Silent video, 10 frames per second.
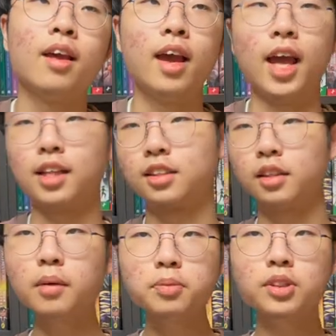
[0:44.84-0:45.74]
And
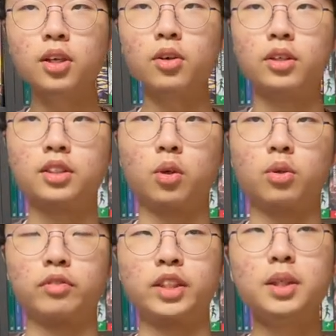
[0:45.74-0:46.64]
Calypso is sort
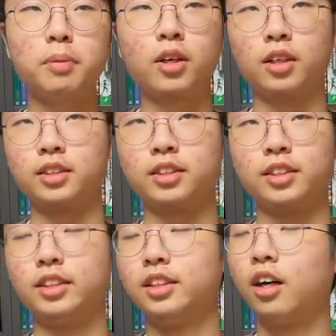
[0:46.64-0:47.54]
of keeping
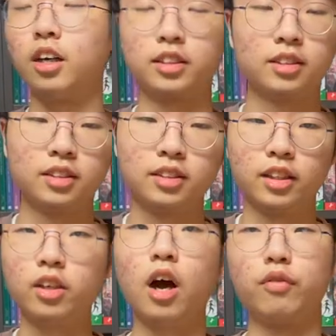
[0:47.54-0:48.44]
Odysseus, Odysseus
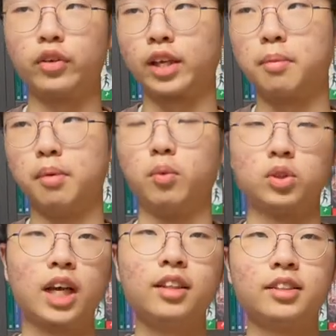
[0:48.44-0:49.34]
there, offering him
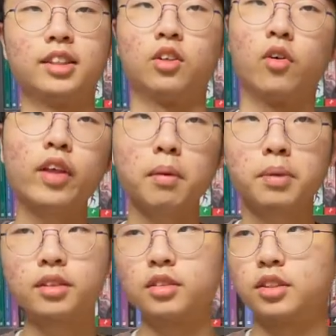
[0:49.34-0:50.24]
immortality and all that
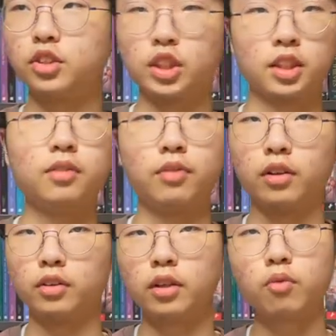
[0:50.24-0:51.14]
because she fell
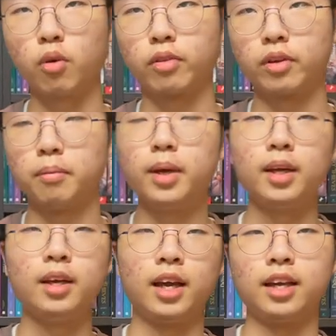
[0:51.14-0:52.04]
in love with him.
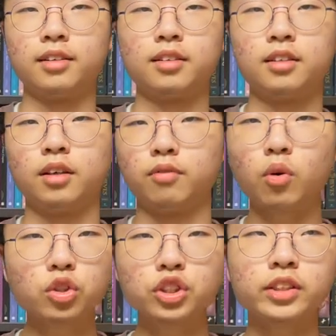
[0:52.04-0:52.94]
And
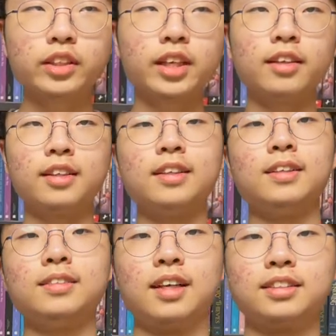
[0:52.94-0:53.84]
unfortunately, he
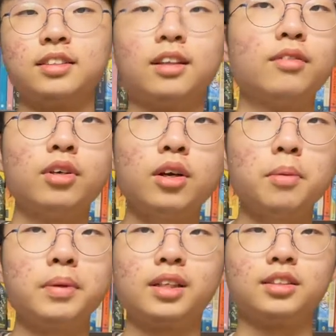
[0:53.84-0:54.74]
doesn't love her
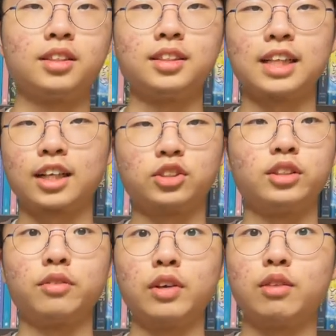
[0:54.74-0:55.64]
because he's actually
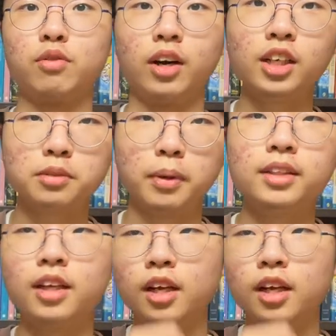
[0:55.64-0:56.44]
a faithful husband.